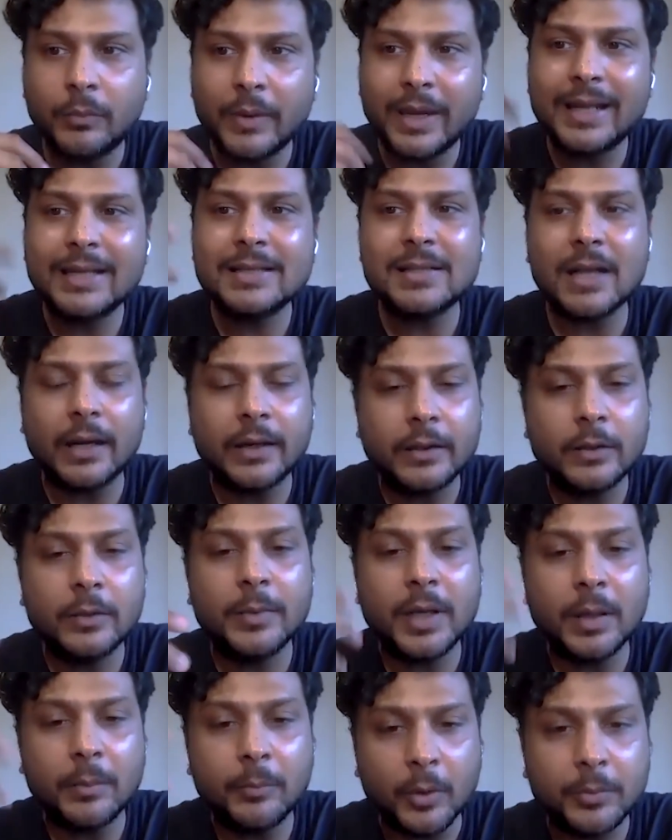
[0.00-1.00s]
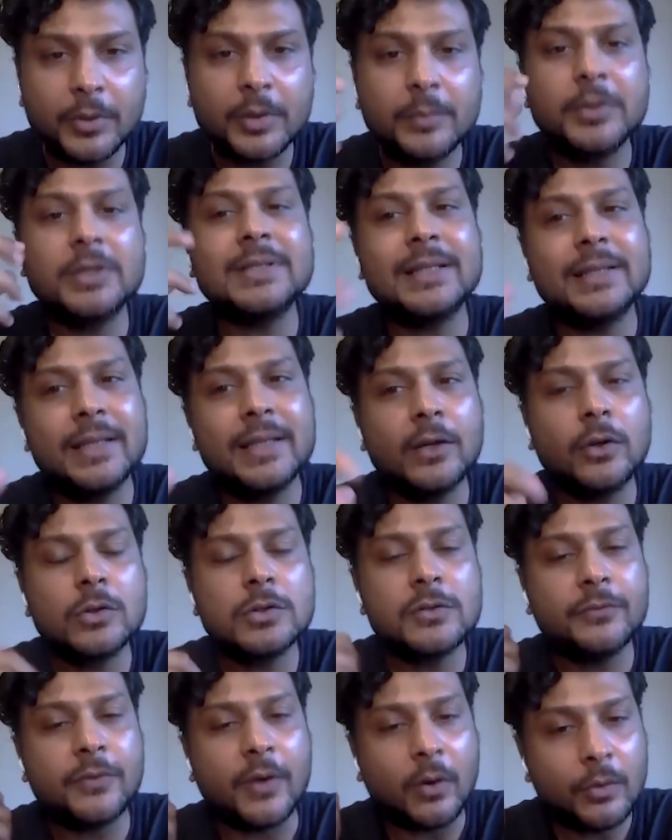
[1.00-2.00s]
where I started to become popular, because I think I
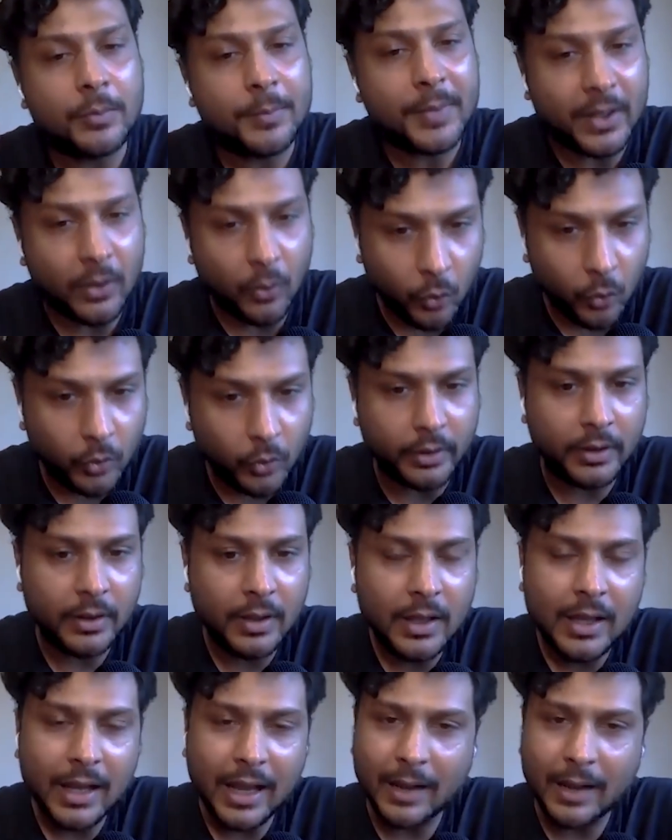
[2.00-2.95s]
also found my own.